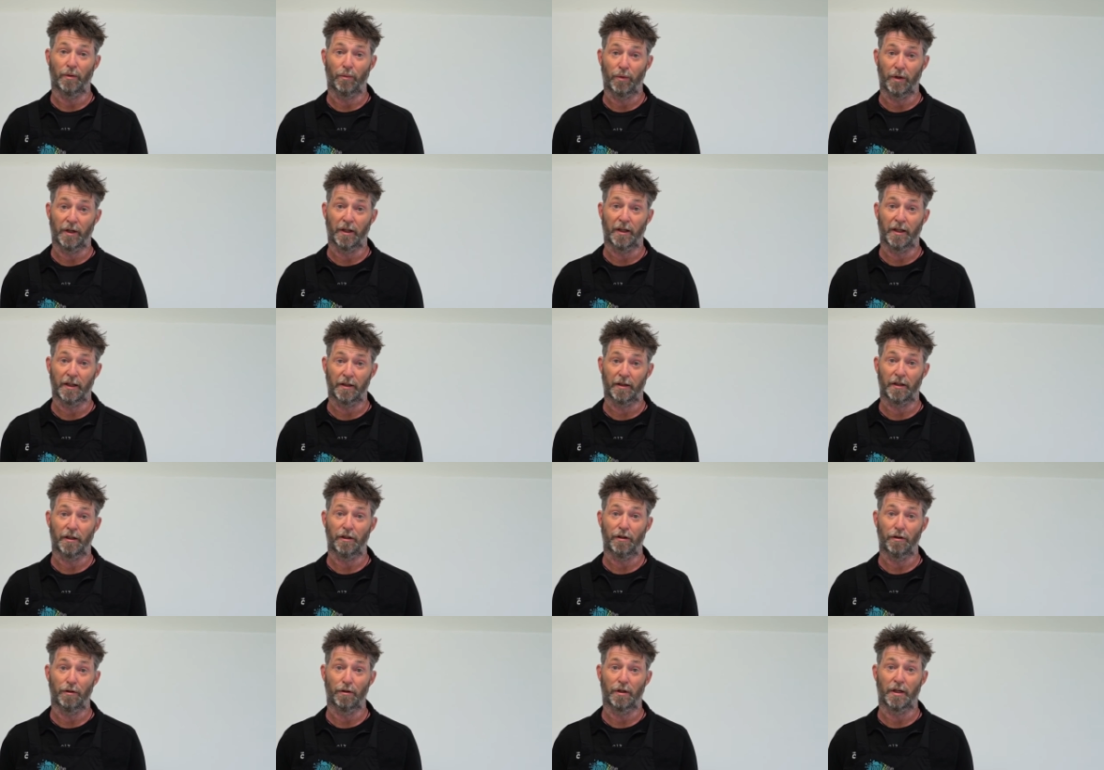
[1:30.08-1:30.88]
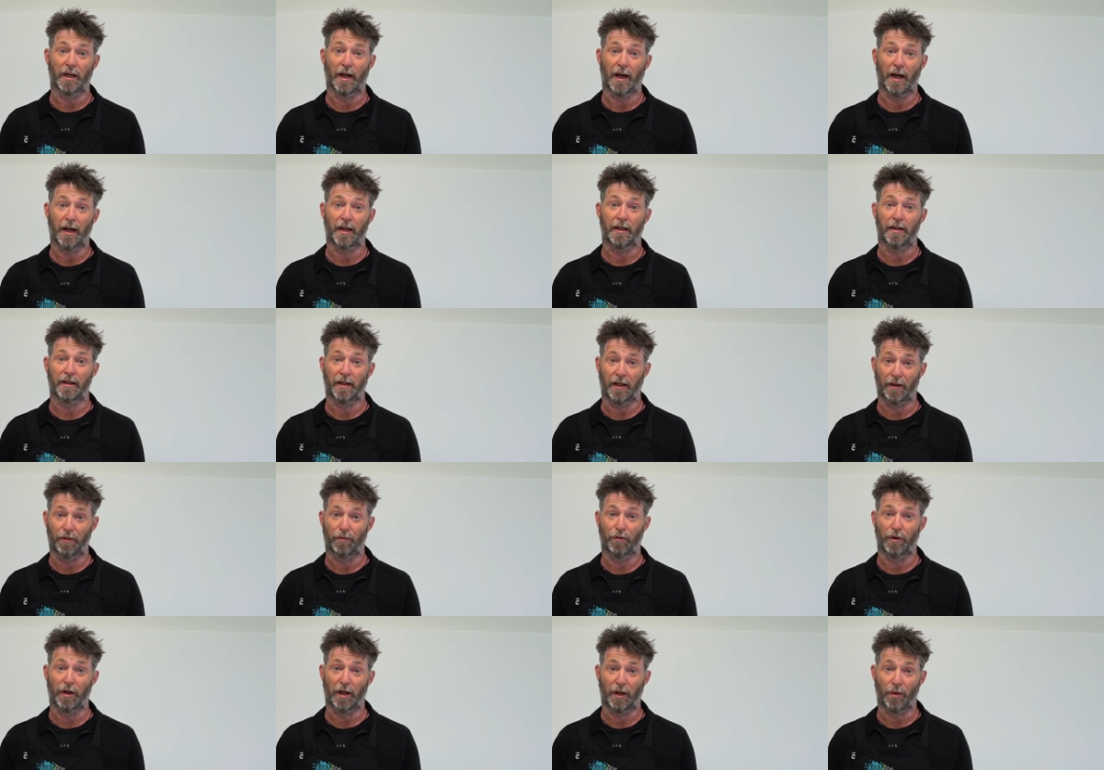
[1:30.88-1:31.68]
when it hit the UK
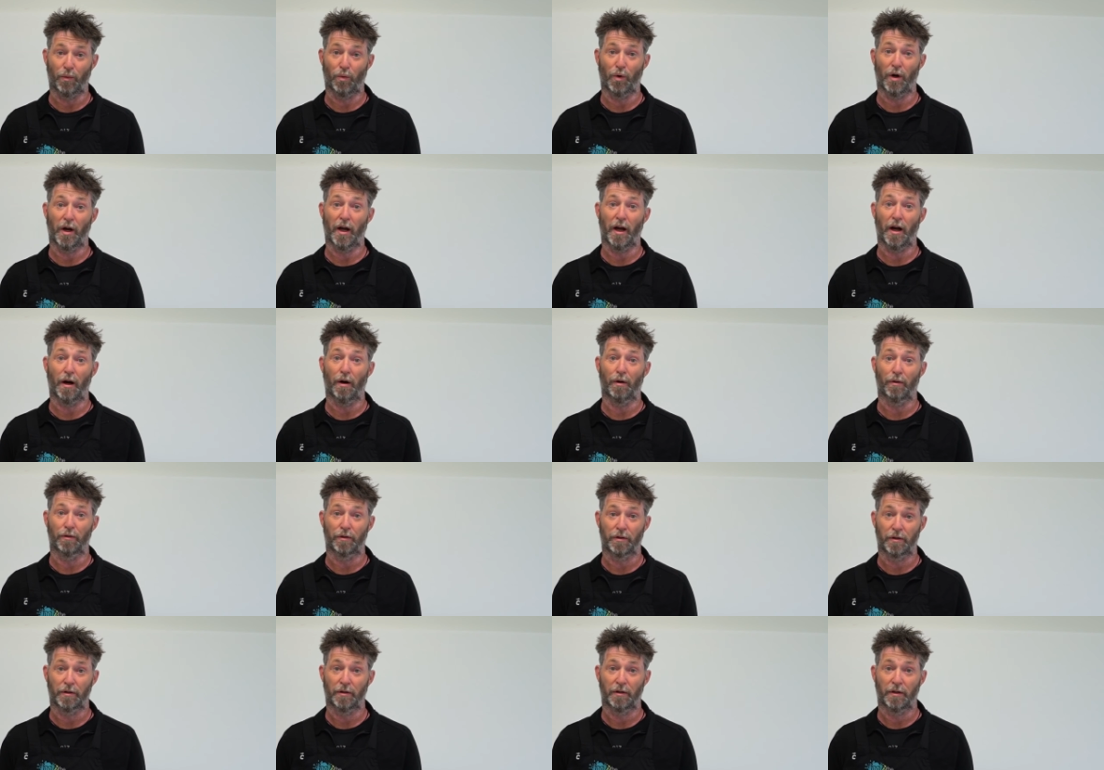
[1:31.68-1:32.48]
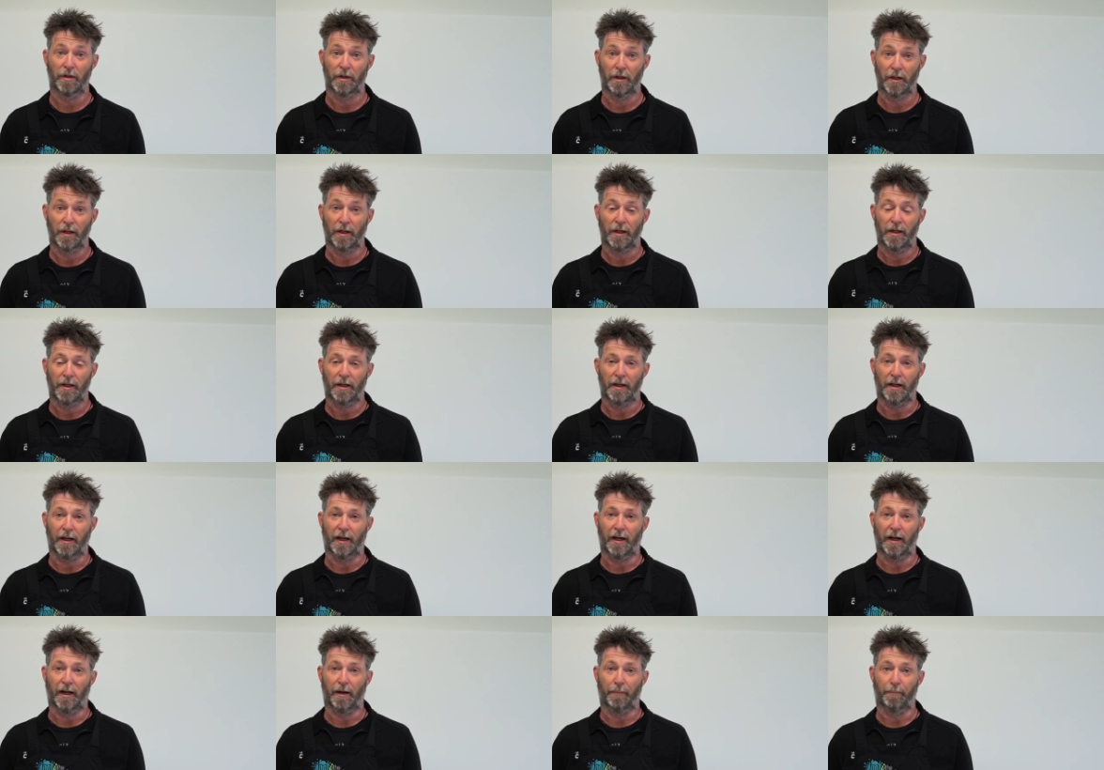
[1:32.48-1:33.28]
and really wowed
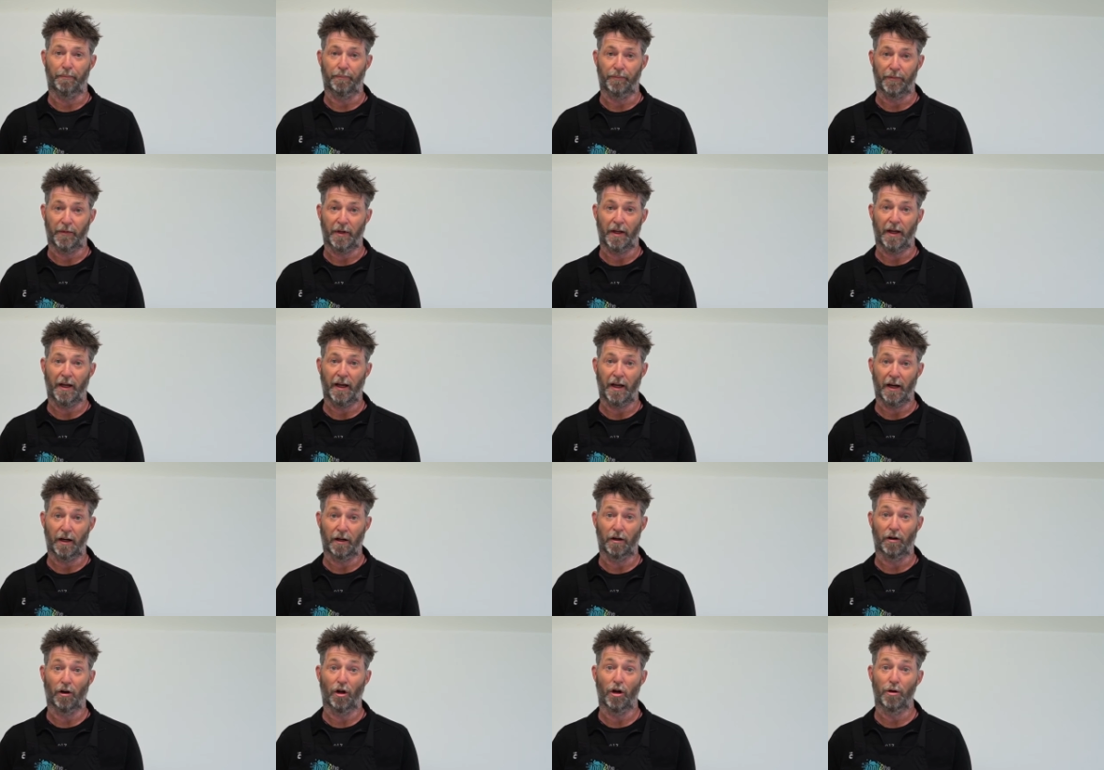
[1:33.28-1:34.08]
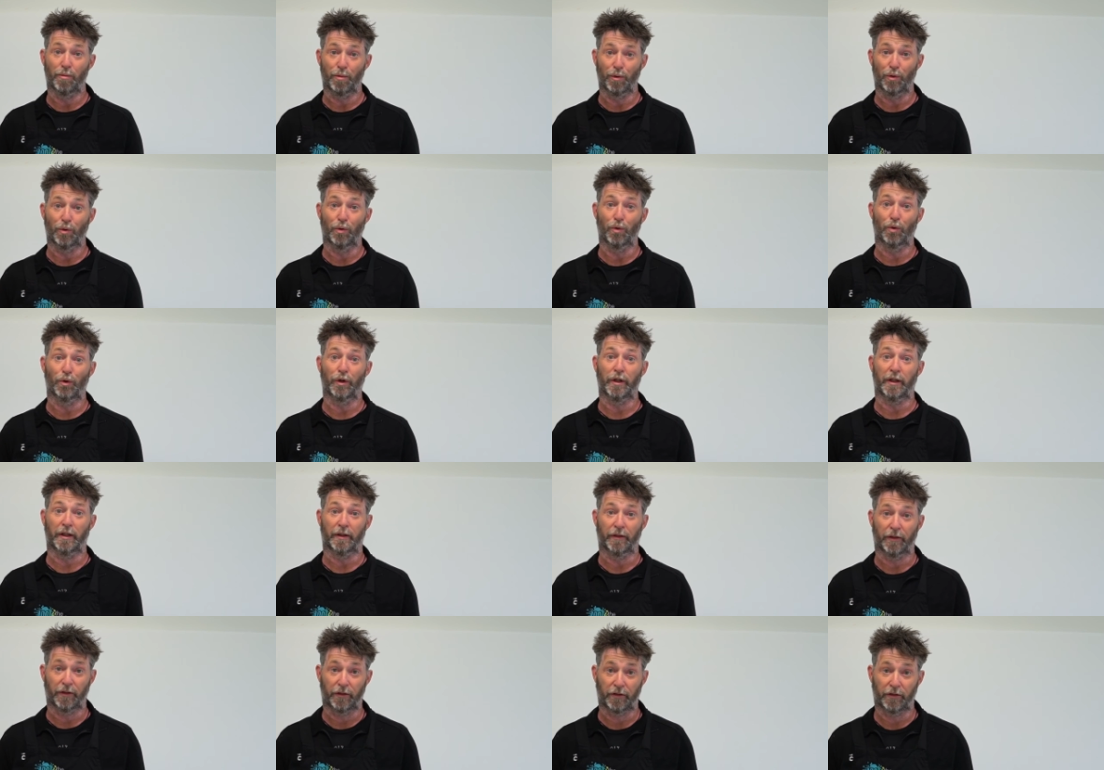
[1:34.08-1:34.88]
our global
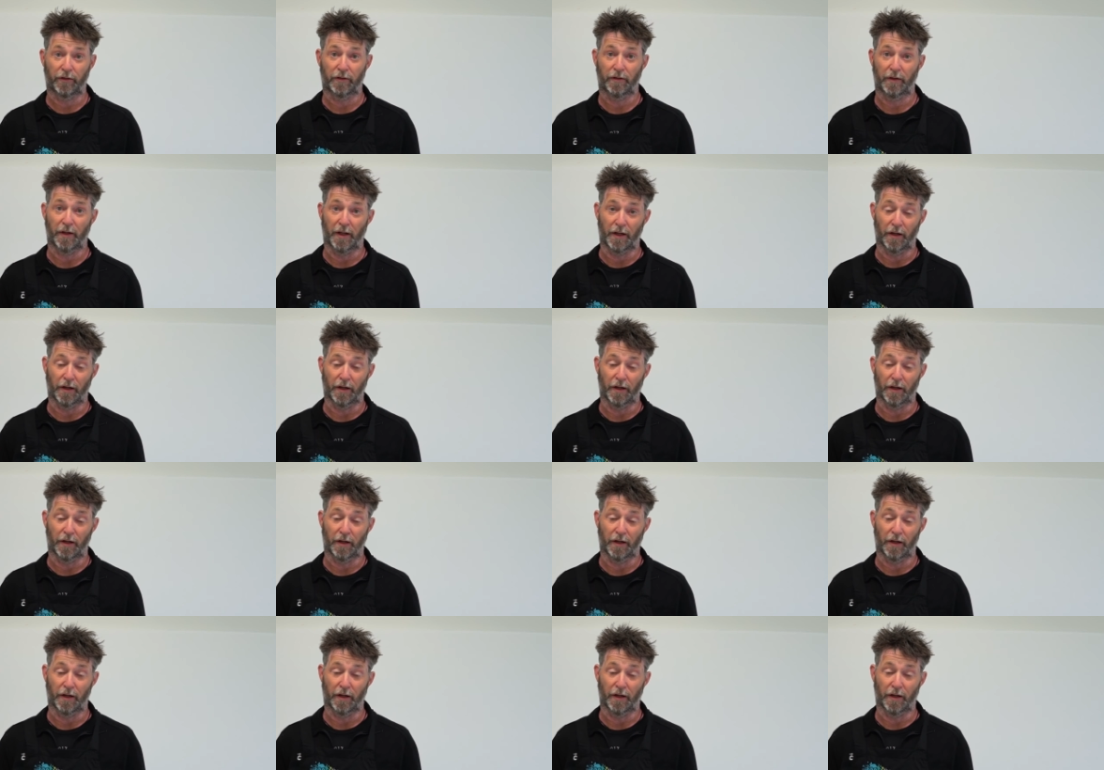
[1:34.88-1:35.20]
audience.